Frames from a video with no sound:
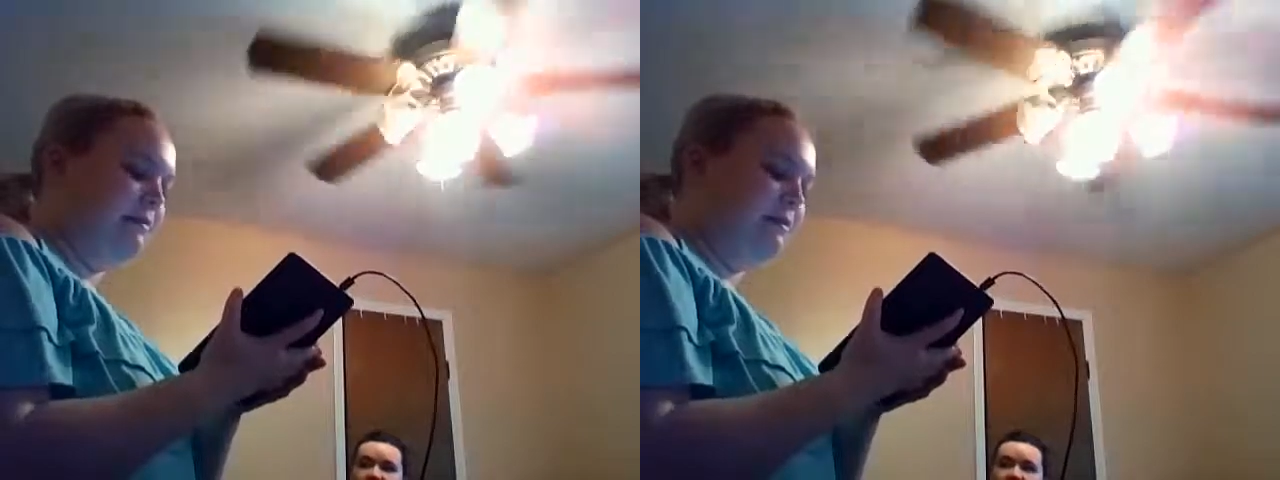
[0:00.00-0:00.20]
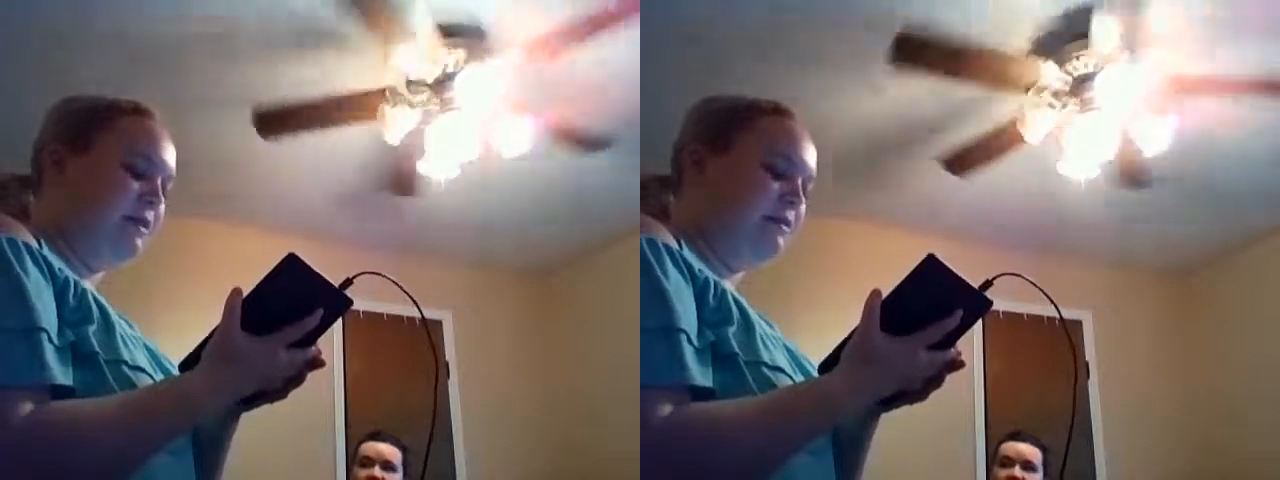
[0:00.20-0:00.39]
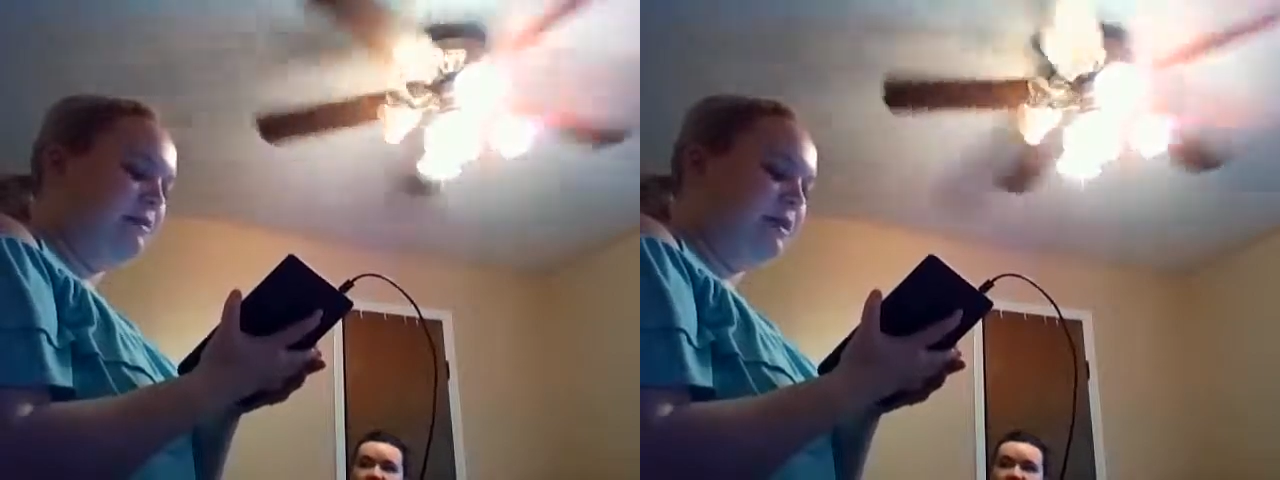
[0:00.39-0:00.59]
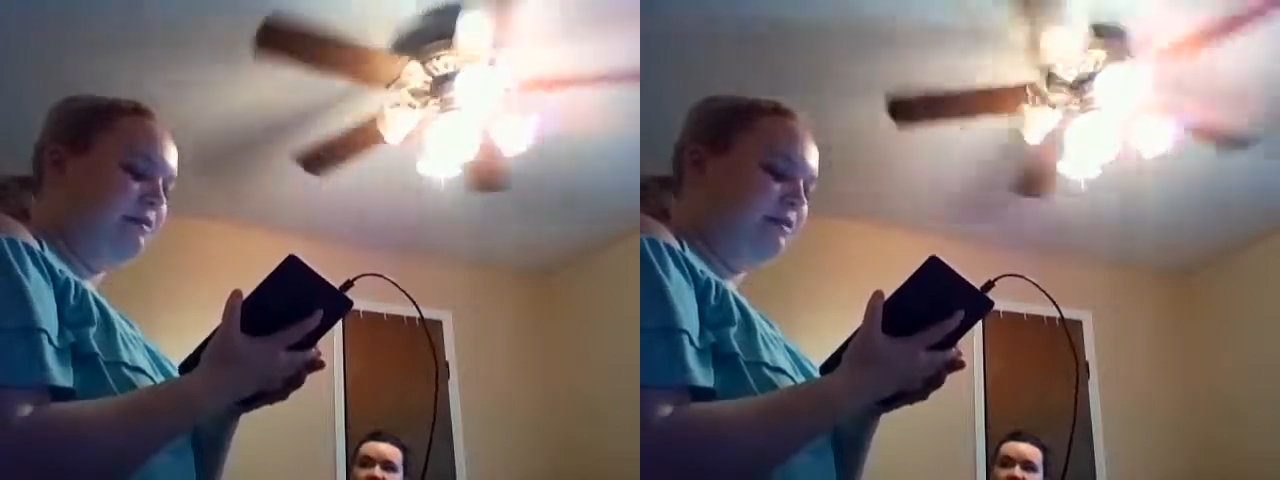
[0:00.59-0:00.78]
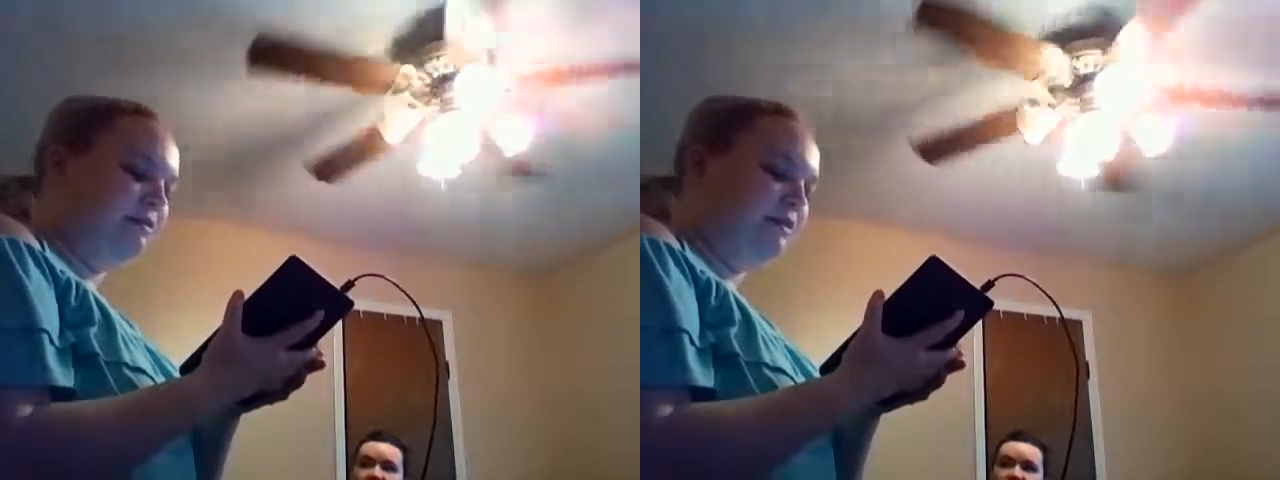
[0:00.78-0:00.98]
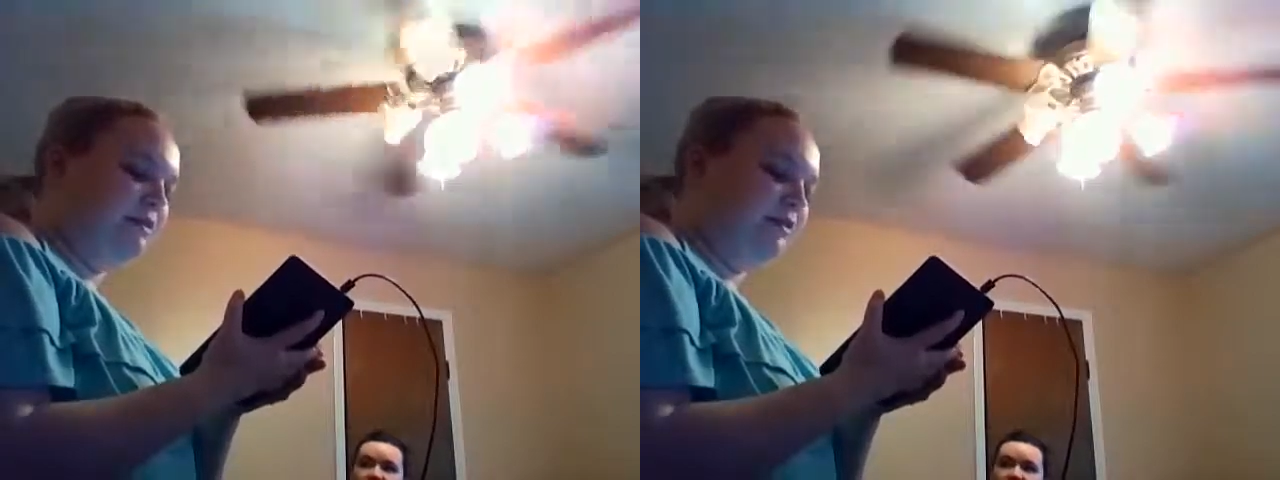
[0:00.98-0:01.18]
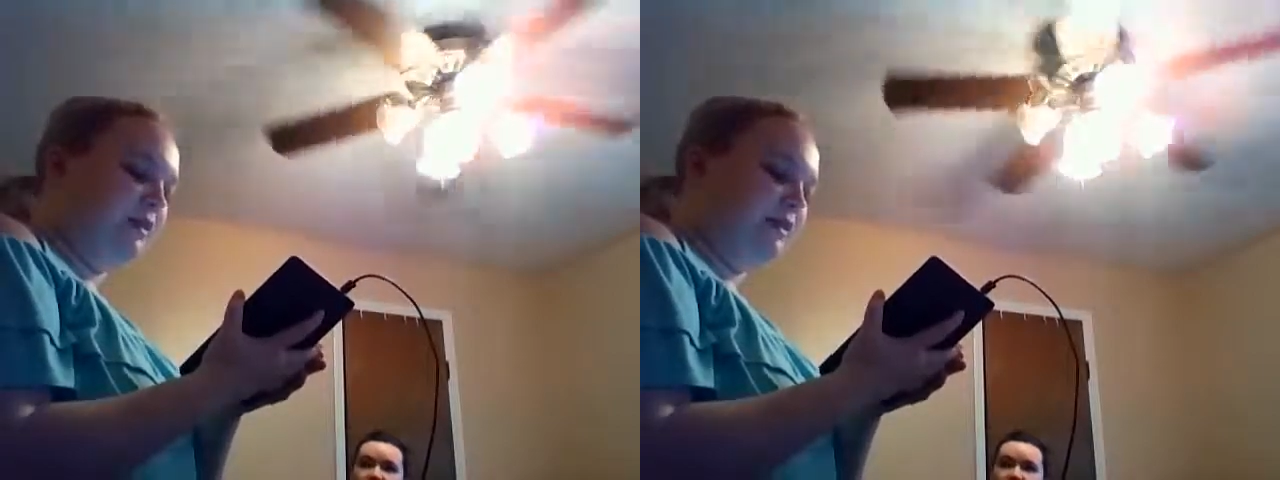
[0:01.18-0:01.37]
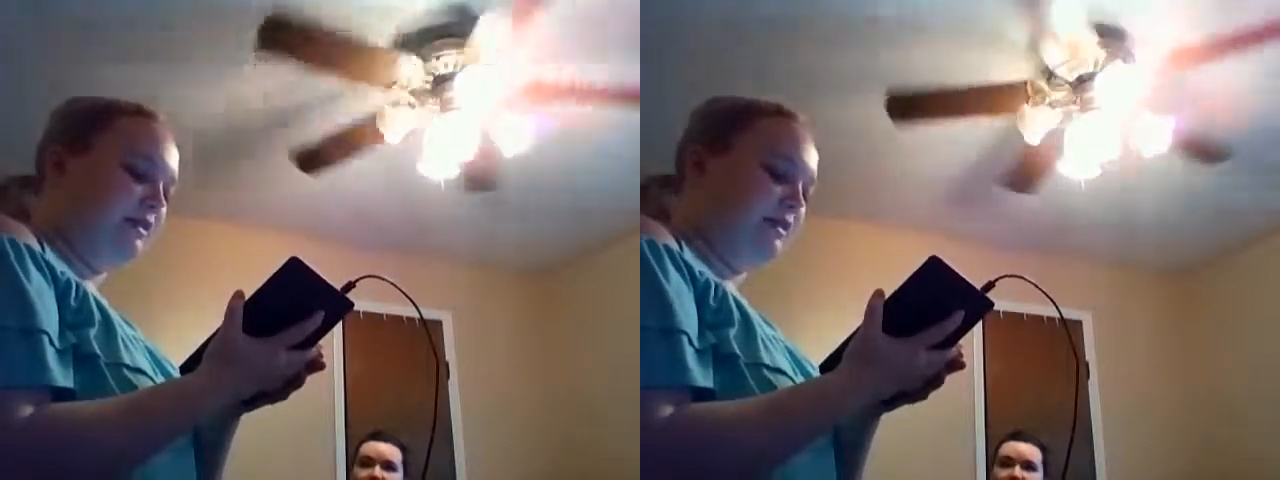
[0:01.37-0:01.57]
but he wanted most of
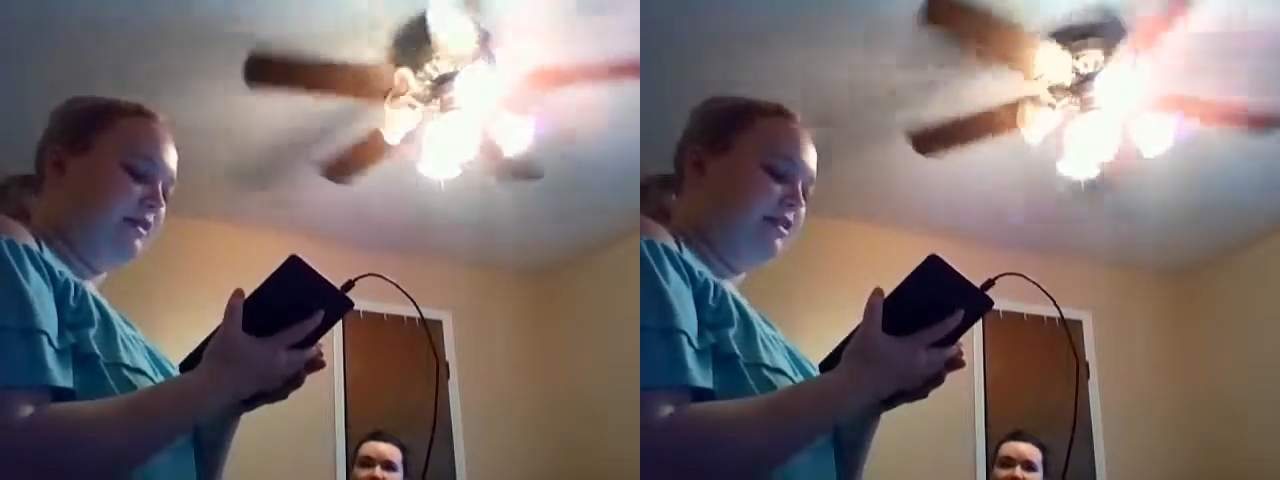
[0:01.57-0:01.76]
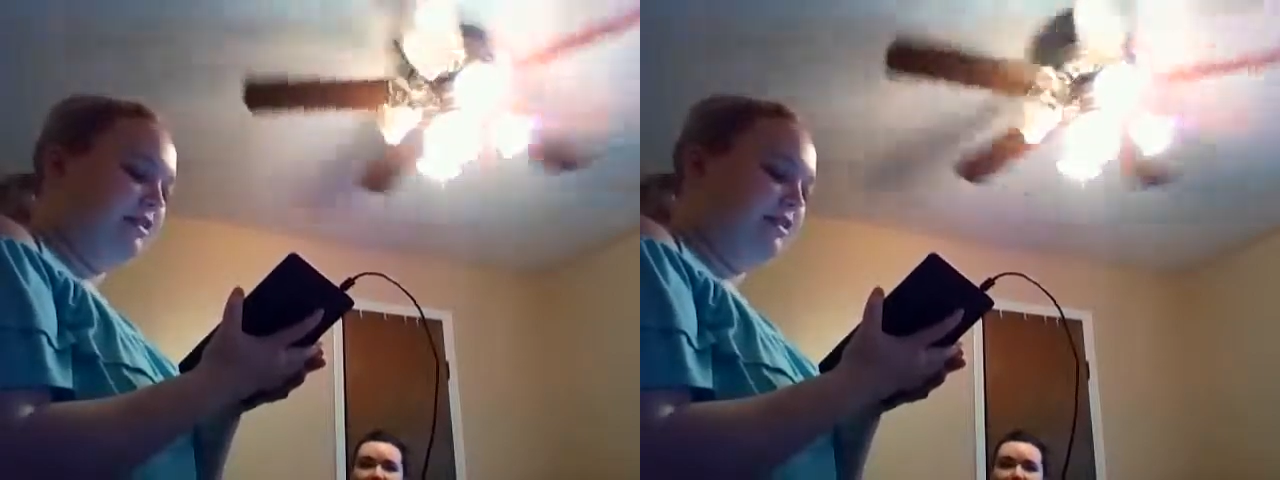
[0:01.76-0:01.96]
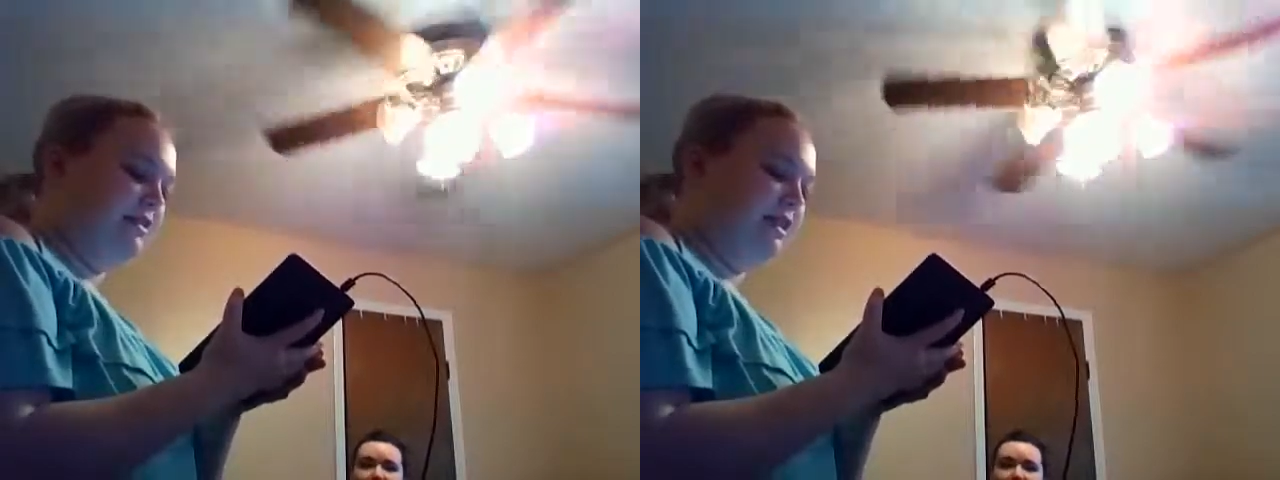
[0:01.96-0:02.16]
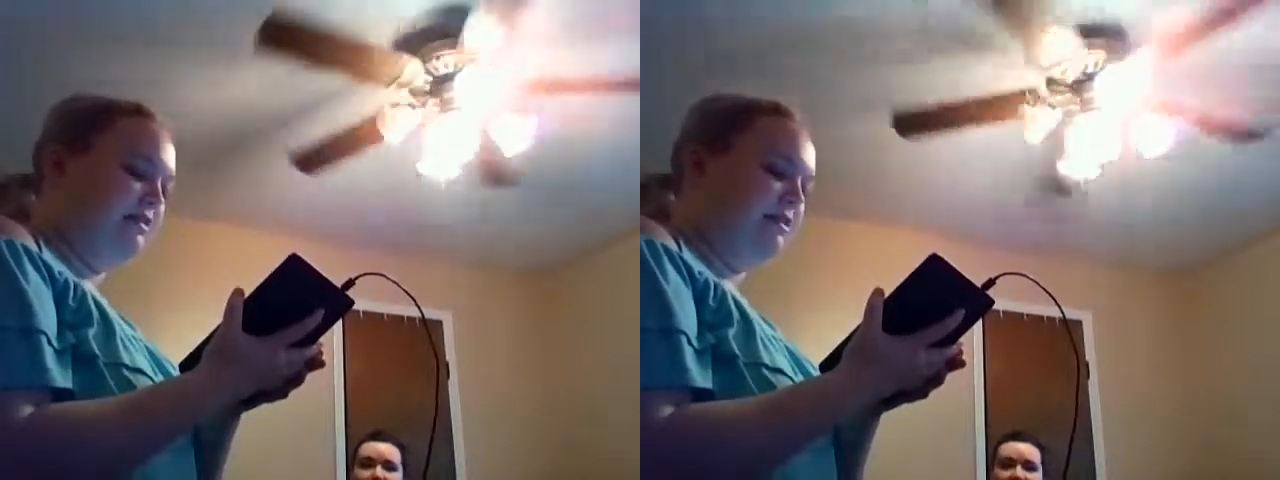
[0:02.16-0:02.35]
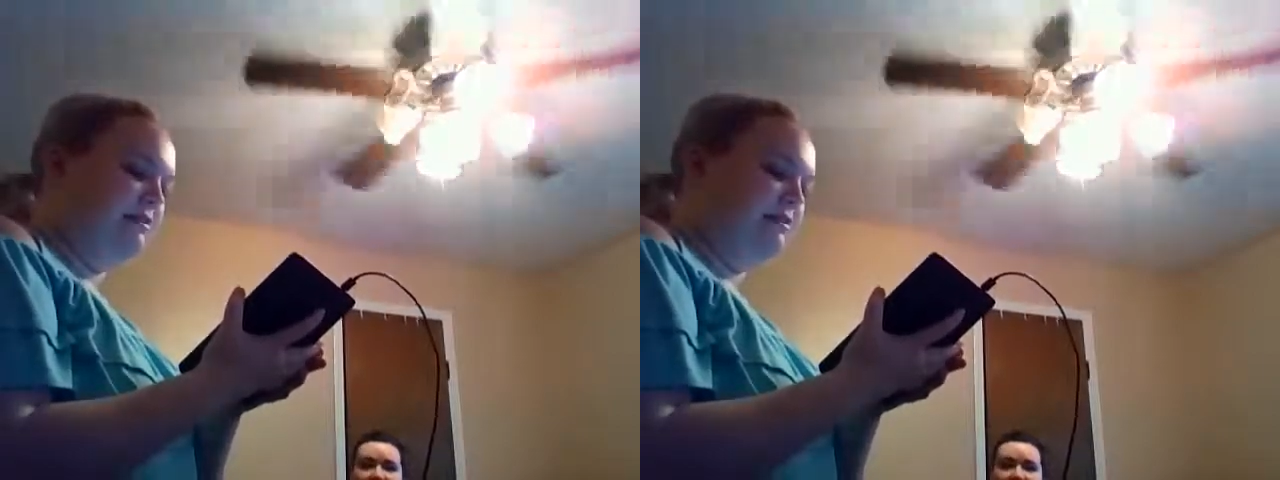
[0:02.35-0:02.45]
all to teach the town